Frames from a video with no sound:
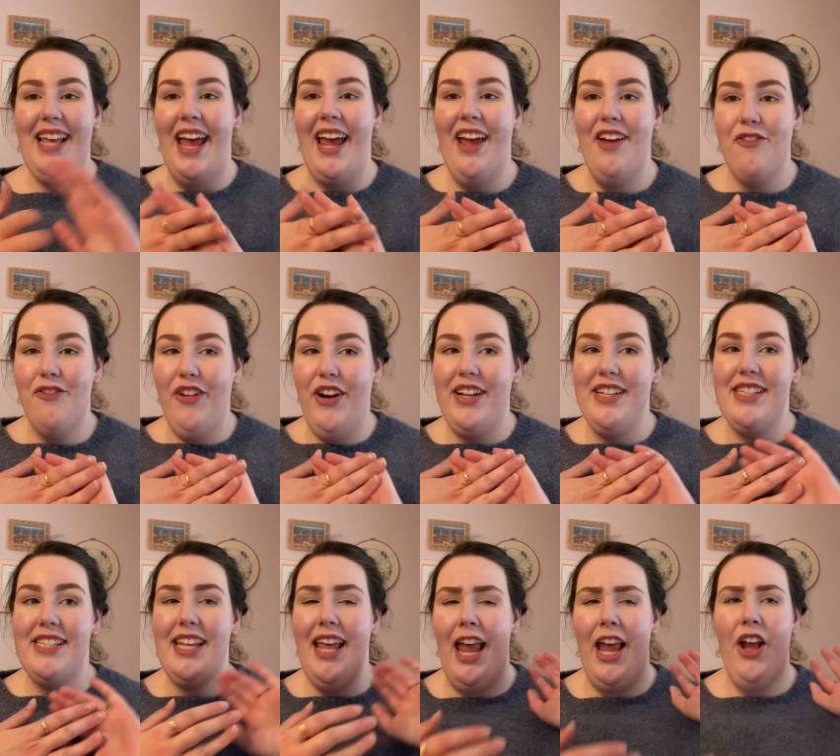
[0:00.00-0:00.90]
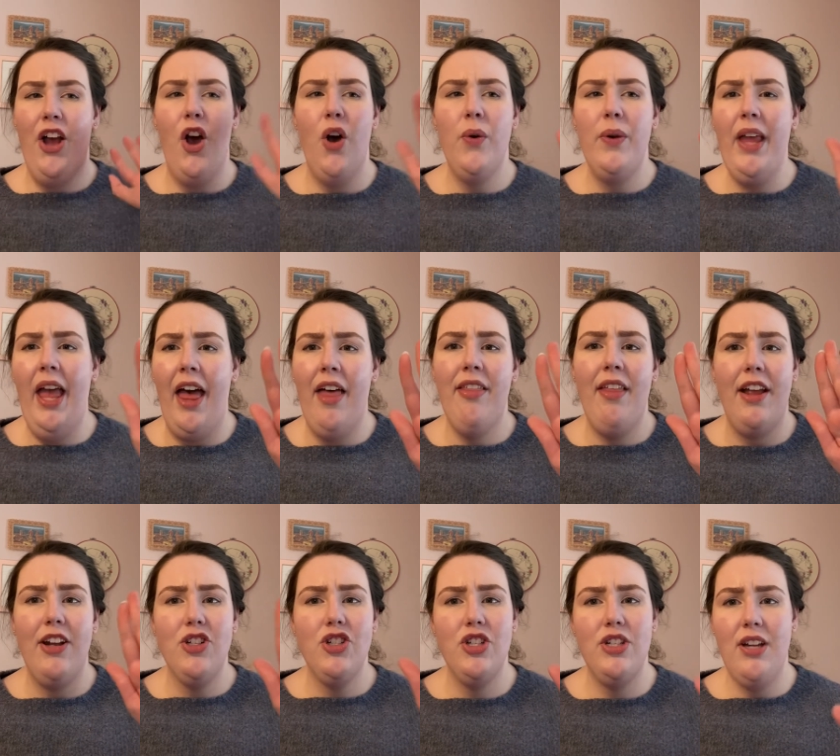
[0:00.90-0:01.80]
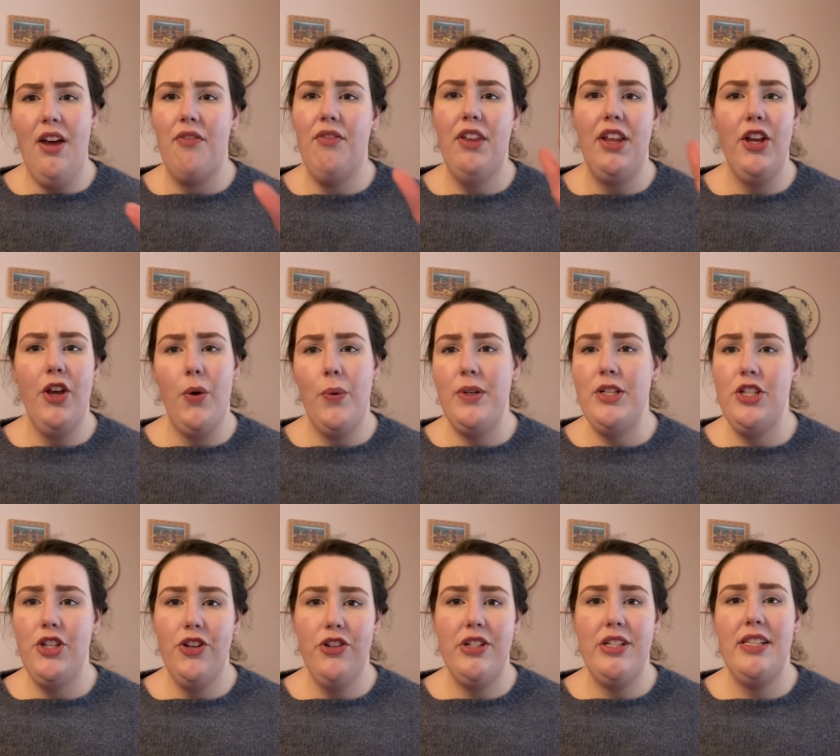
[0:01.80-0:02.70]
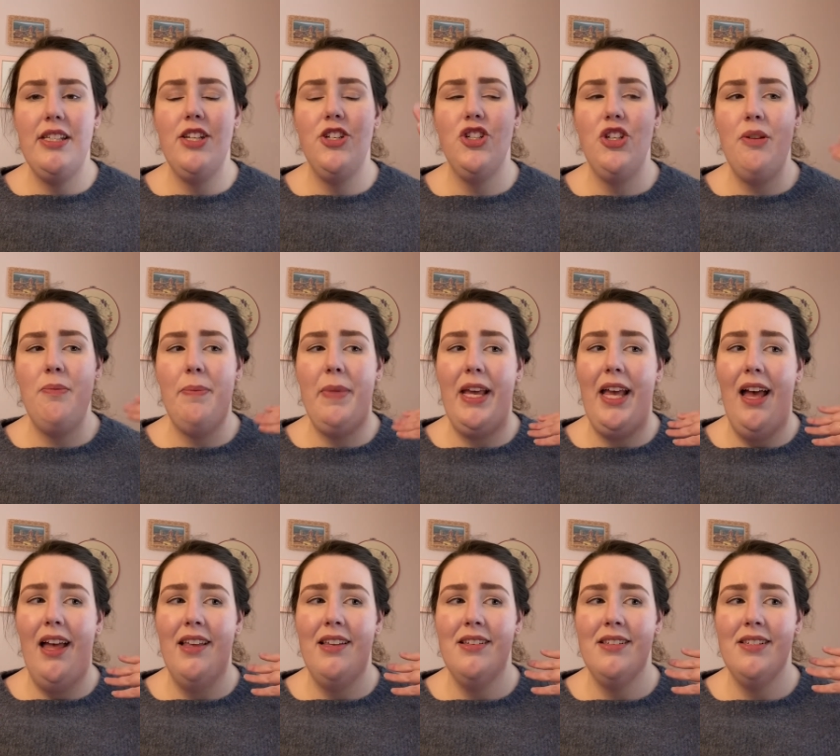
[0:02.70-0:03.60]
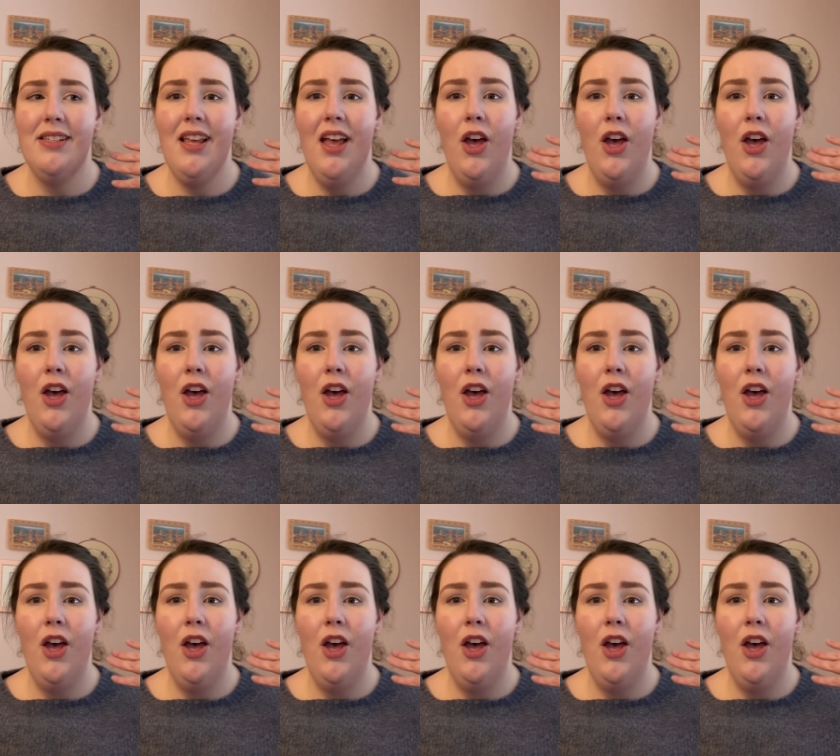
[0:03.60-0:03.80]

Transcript: I had friends saying, oh yeah, that should definitely go into your decision because